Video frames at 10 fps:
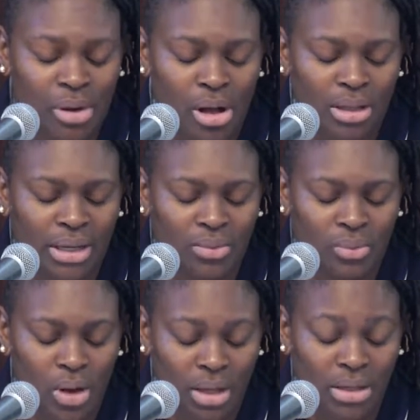Paul
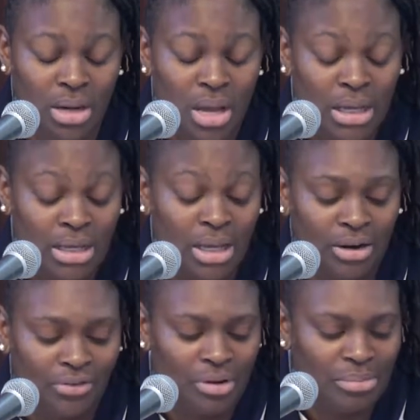and one
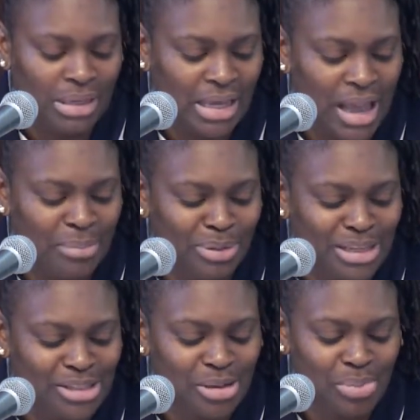year from Minneapolis.